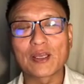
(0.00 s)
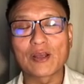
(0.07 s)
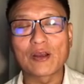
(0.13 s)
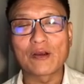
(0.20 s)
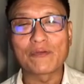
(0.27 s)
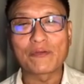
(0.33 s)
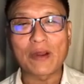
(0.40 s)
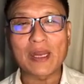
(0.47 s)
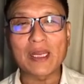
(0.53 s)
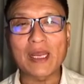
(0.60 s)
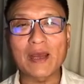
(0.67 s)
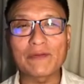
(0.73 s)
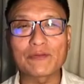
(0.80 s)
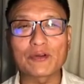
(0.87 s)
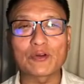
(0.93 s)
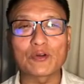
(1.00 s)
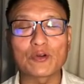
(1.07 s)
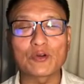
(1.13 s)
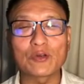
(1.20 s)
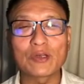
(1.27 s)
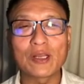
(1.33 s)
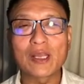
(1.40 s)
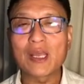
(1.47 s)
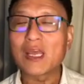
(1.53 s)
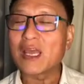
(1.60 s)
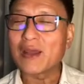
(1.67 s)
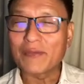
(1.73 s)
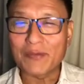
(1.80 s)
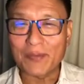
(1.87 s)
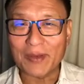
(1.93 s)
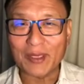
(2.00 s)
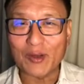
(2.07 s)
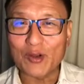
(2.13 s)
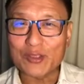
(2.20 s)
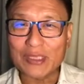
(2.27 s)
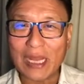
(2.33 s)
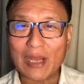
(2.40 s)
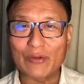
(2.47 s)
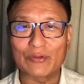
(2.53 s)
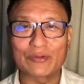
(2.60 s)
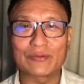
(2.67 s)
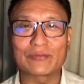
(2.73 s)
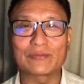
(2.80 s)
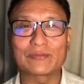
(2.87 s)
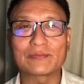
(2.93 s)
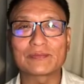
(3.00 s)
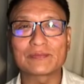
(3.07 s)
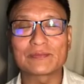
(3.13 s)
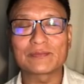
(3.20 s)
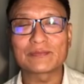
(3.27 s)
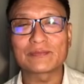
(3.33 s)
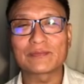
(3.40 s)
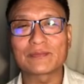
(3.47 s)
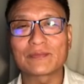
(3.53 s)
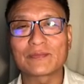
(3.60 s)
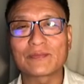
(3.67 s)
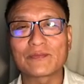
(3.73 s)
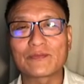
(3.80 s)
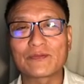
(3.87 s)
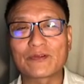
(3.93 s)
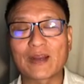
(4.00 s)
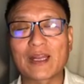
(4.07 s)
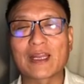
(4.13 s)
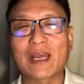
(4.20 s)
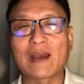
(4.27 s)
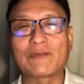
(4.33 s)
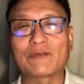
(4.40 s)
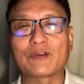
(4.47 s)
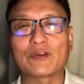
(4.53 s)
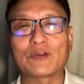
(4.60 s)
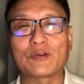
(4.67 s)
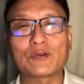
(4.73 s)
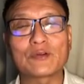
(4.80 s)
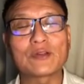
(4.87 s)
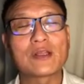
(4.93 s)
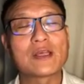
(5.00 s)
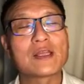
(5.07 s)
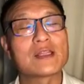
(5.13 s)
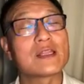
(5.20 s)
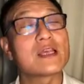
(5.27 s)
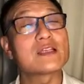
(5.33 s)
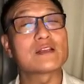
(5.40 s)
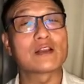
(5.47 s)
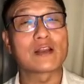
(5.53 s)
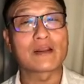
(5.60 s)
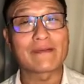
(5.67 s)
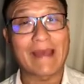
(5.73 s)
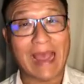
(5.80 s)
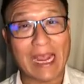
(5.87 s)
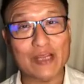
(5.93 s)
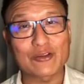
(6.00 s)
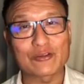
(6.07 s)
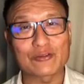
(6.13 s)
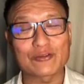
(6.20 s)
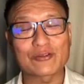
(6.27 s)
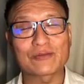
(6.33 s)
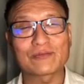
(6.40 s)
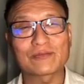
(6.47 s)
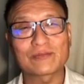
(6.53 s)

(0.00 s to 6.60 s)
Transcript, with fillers: A Friday afternoon, everybody goes out. Friday afternoon, there is a lot of actions.